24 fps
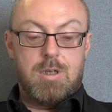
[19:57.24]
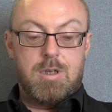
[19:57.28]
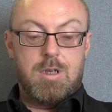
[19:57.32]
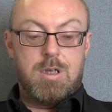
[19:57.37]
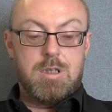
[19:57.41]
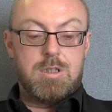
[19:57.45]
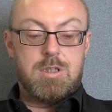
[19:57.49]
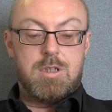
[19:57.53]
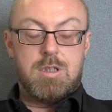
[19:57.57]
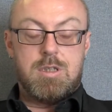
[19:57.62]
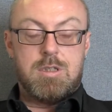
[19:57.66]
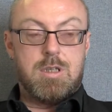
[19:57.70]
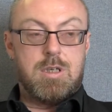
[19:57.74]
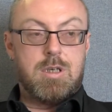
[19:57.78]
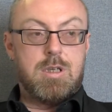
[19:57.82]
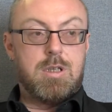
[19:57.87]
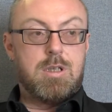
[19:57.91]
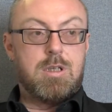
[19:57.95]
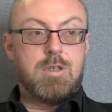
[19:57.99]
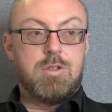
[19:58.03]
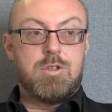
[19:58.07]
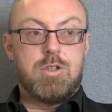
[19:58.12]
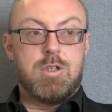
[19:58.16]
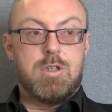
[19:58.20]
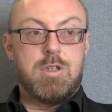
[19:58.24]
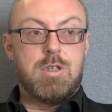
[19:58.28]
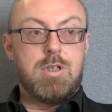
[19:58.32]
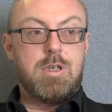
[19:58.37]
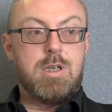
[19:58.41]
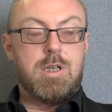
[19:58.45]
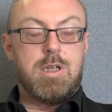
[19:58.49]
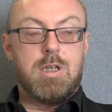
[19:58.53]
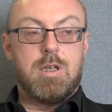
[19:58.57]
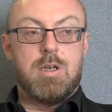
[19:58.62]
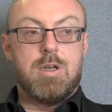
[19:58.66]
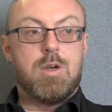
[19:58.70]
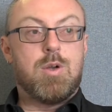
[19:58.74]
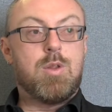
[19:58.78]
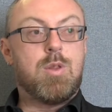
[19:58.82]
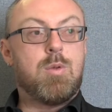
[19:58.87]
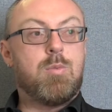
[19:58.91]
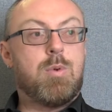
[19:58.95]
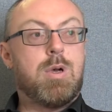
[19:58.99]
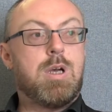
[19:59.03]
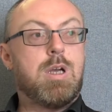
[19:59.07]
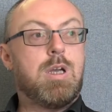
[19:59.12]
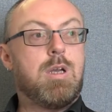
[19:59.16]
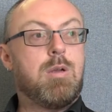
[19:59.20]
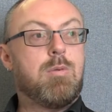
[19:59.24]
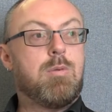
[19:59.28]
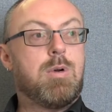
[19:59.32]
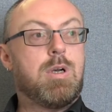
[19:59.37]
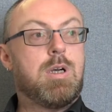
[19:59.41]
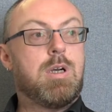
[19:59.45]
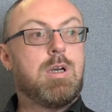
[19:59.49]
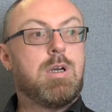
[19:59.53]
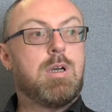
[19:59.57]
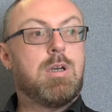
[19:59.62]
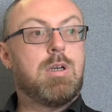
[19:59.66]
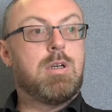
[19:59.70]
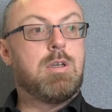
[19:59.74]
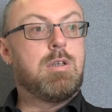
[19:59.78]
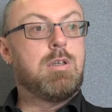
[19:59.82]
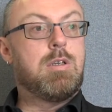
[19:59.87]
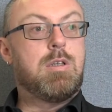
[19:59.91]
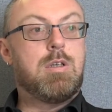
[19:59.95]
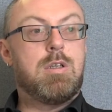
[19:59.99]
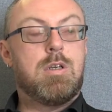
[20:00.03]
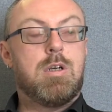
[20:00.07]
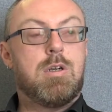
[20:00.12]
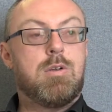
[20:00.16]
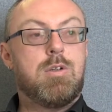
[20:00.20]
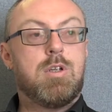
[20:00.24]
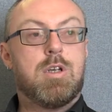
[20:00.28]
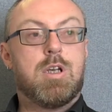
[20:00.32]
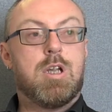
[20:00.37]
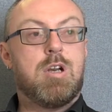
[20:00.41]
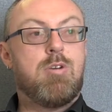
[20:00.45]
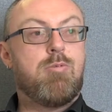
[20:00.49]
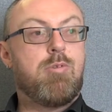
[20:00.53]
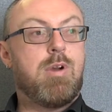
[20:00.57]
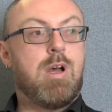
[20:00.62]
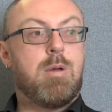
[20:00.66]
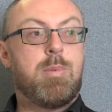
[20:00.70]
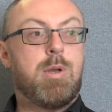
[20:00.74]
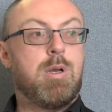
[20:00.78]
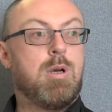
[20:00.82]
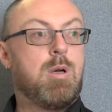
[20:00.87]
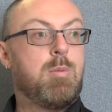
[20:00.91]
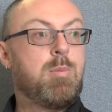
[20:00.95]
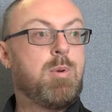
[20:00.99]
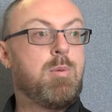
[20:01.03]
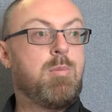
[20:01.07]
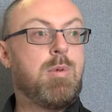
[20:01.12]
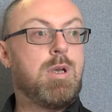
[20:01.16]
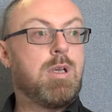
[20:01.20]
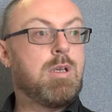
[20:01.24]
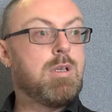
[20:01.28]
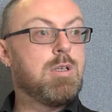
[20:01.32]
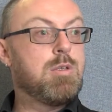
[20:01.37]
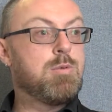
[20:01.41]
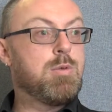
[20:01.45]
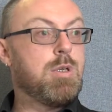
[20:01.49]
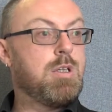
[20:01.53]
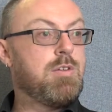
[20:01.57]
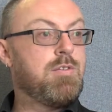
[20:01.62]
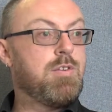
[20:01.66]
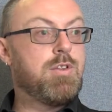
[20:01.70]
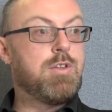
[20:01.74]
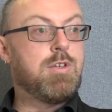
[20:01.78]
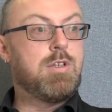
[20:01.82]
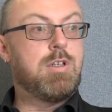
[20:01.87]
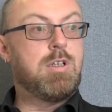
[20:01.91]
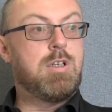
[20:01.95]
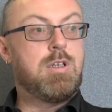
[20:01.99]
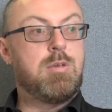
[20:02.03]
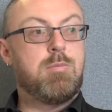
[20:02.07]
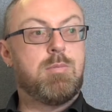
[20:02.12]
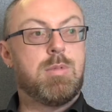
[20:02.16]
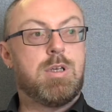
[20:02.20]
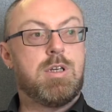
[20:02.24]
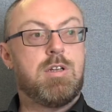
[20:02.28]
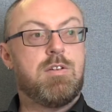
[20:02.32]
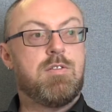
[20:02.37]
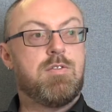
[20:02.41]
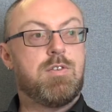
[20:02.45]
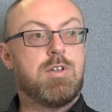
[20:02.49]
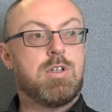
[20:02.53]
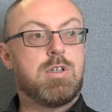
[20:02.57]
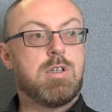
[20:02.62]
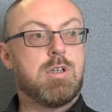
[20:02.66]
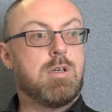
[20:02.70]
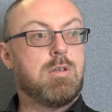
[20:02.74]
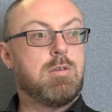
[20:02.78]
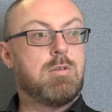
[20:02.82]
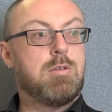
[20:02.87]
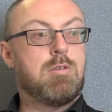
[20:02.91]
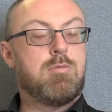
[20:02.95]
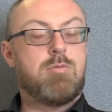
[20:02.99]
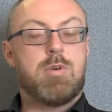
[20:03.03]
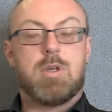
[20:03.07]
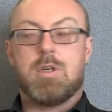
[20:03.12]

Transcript: it's just a little journey along the way where, you know, you're going to wrap it up and make a twelve or thirteen minute video and